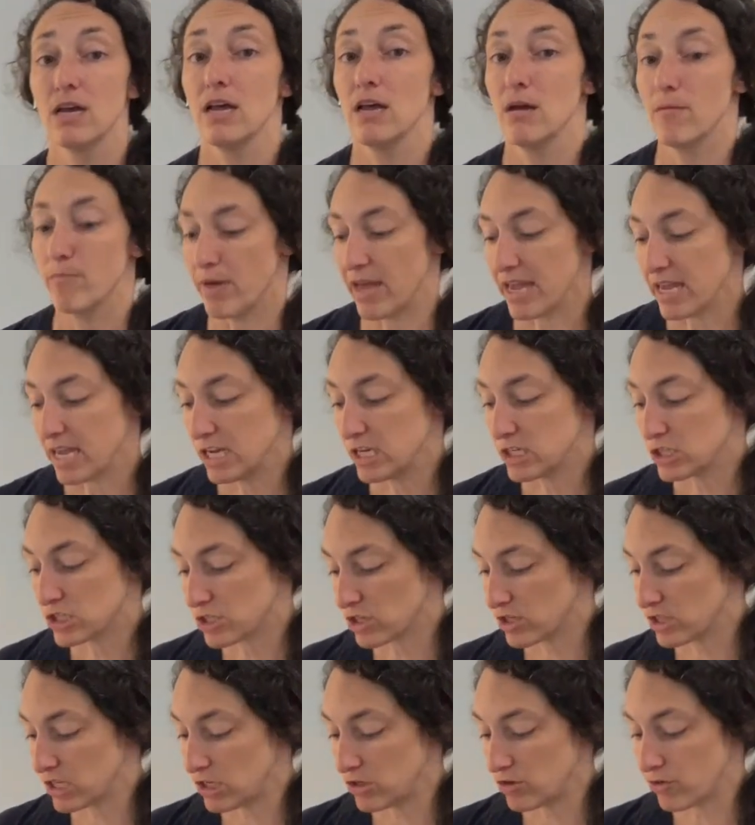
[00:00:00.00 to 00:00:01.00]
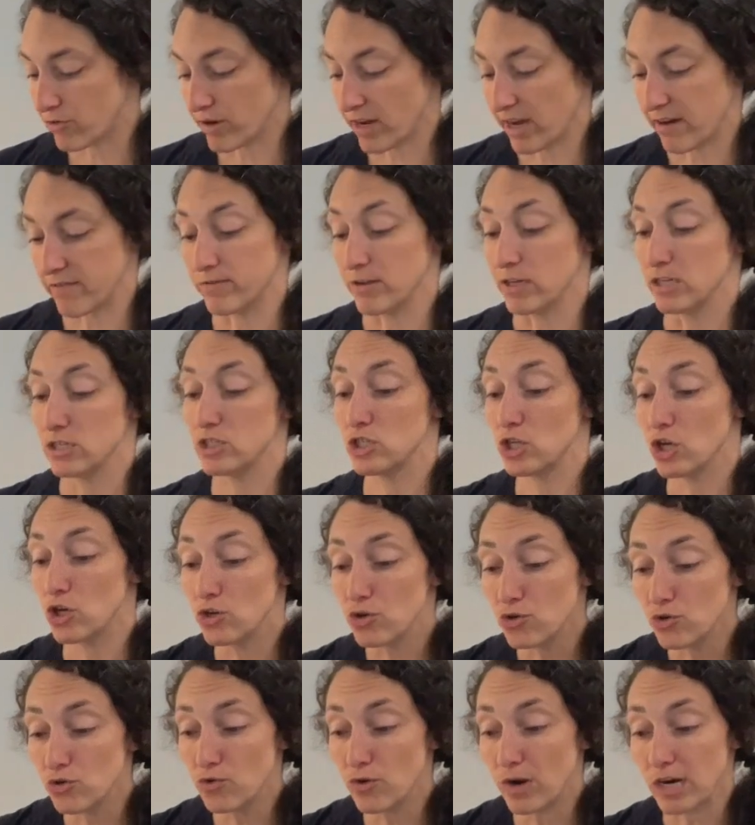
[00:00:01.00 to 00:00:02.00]
Making sure that you don't have
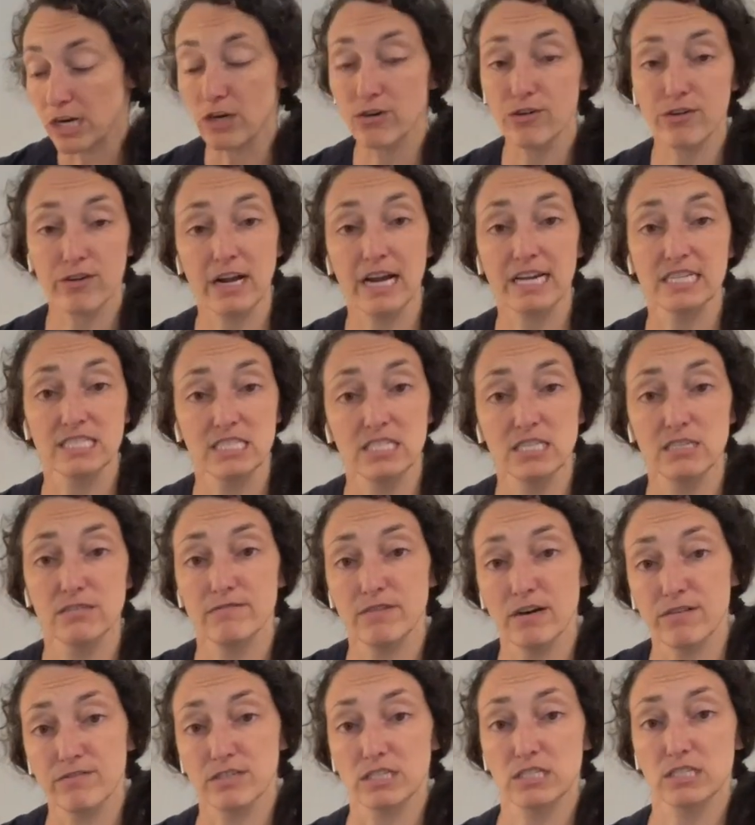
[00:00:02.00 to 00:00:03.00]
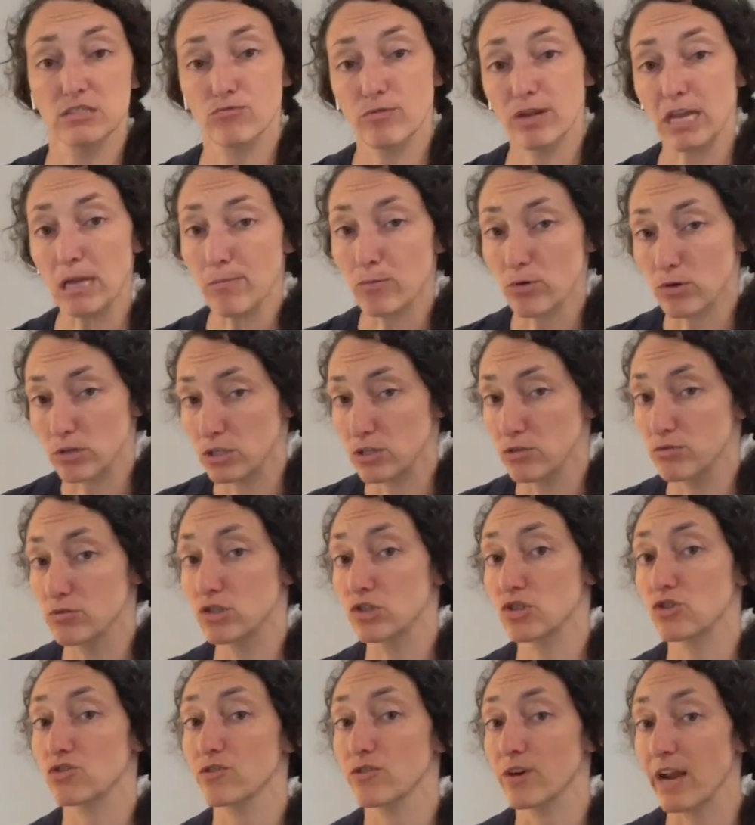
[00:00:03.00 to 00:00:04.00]
too aggressive of a sweep or too
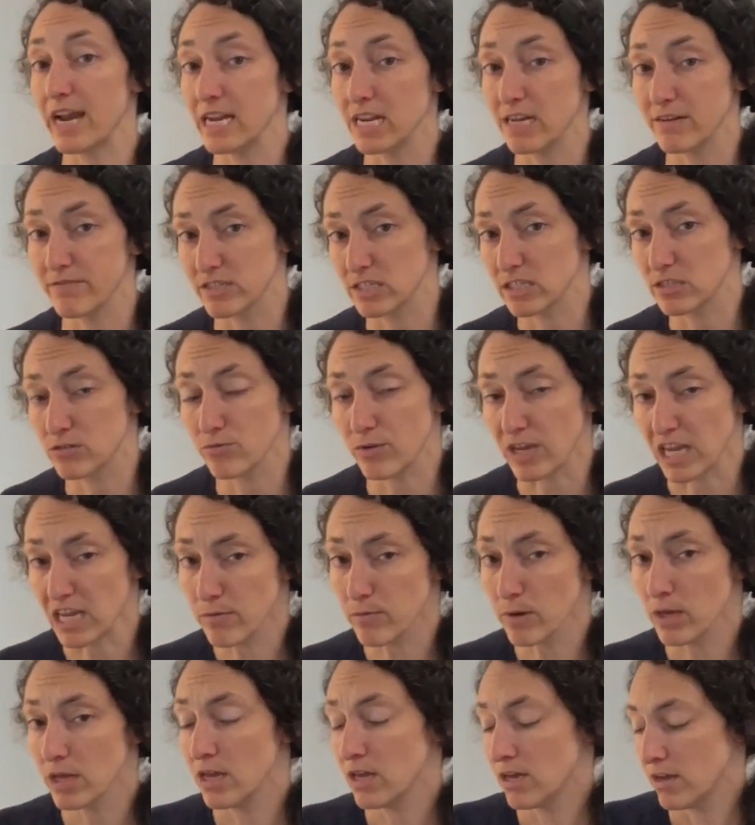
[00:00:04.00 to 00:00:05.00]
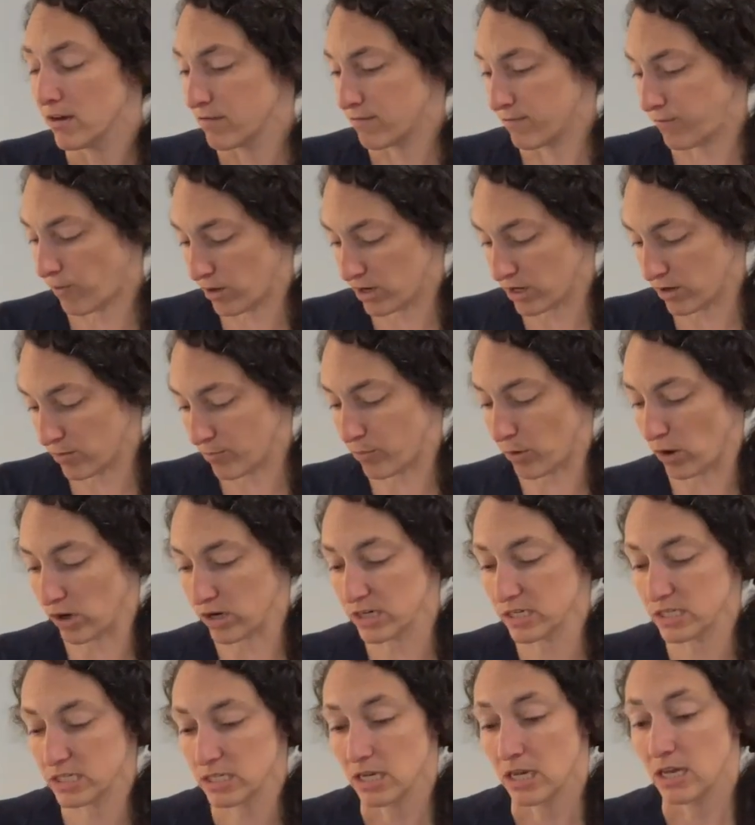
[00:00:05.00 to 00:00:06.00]
straight of a sweep for your
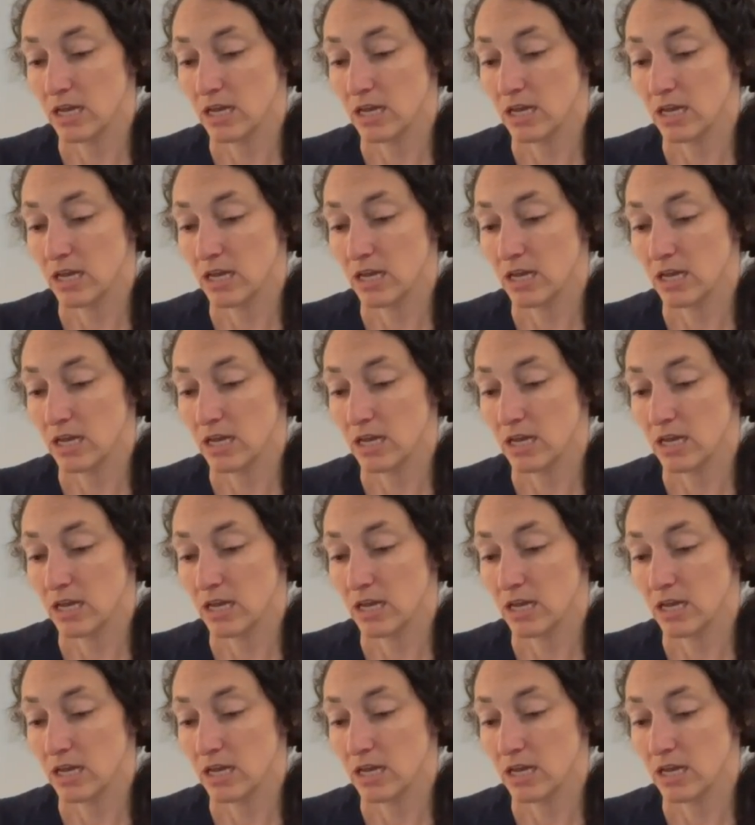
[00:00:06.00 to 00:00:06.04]
bars.